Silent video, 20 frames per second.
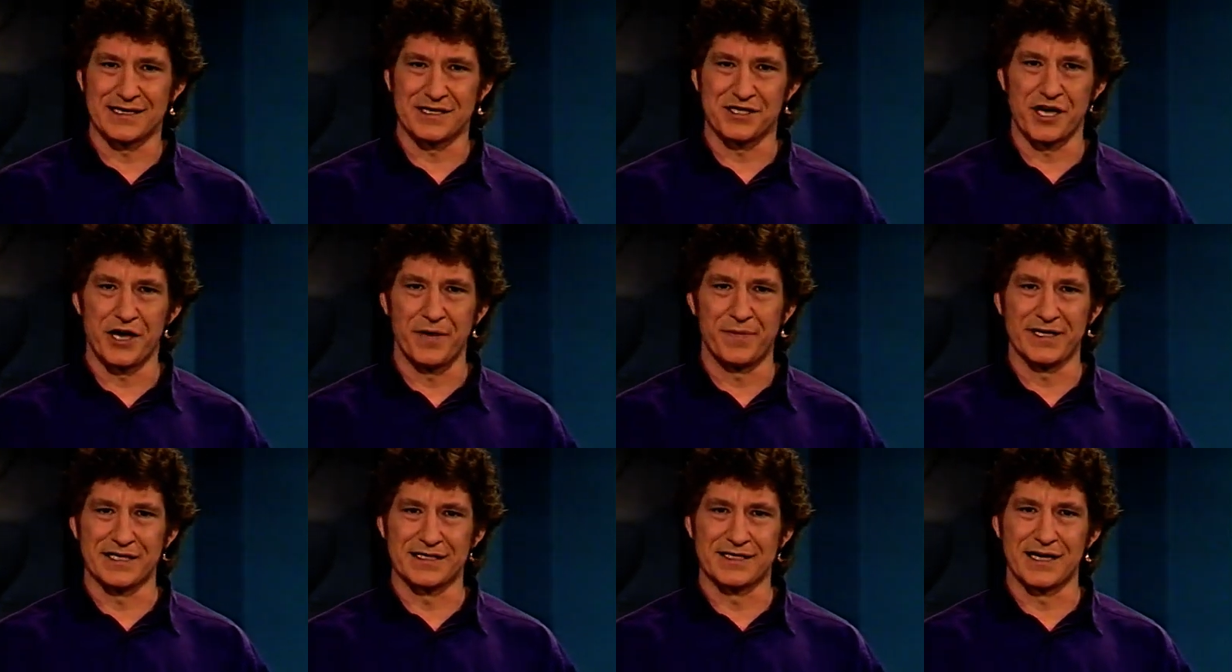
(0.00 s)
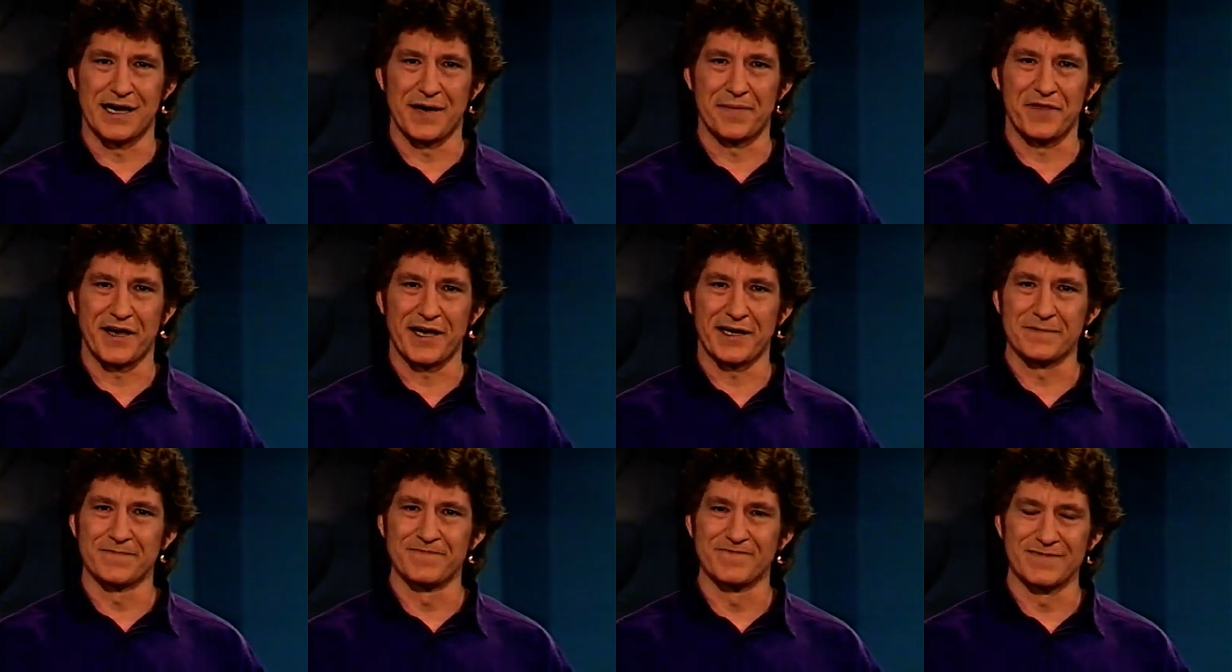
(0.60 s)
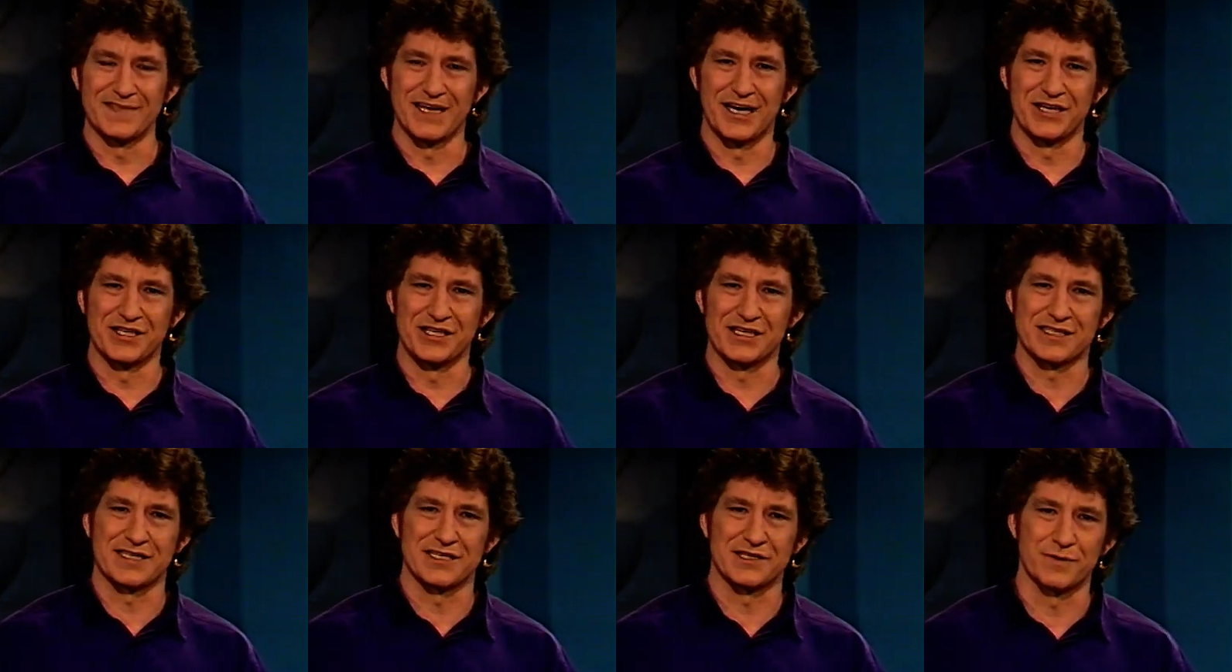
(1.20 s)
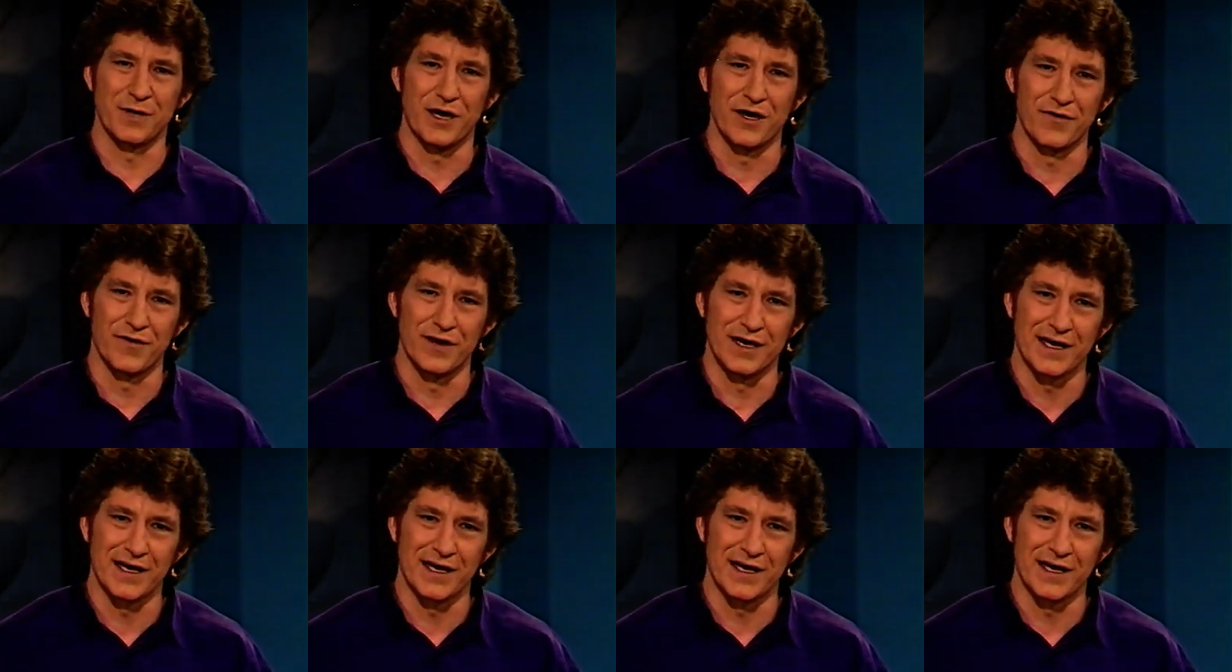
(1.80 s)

showbiz type thing. It, no, just as well, really.